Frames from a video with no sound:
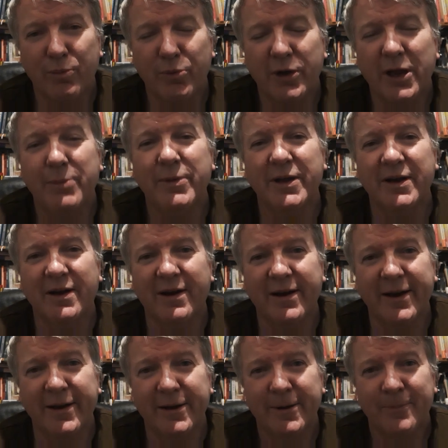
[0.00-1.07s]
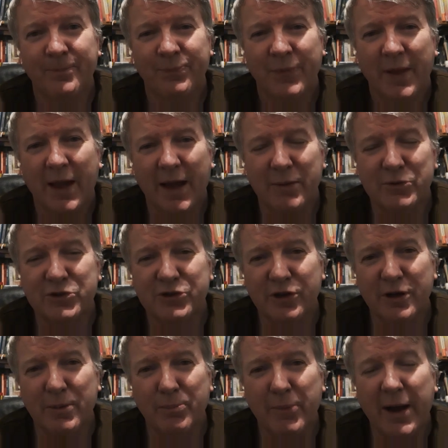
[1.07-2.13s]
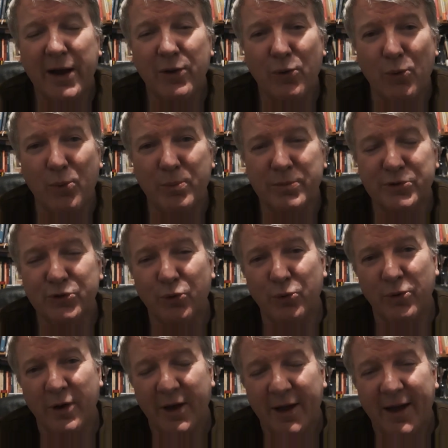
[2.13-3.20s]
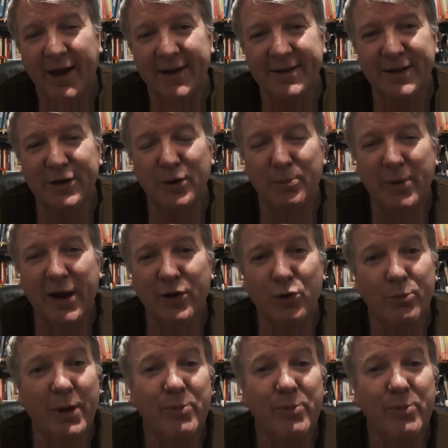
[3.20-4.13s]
But he made it clear I was to come back home, and so I did come back home.